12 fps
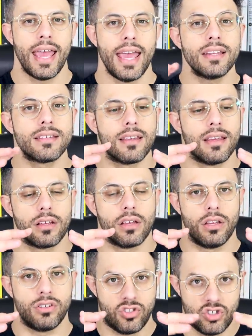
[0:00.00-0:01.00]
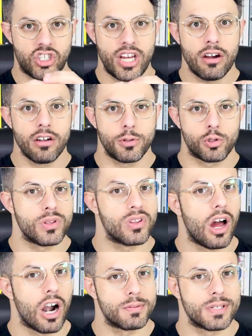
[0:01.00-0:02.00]
it shared between
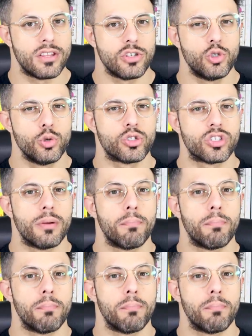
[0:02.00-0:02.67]
the Arabs and the Jews,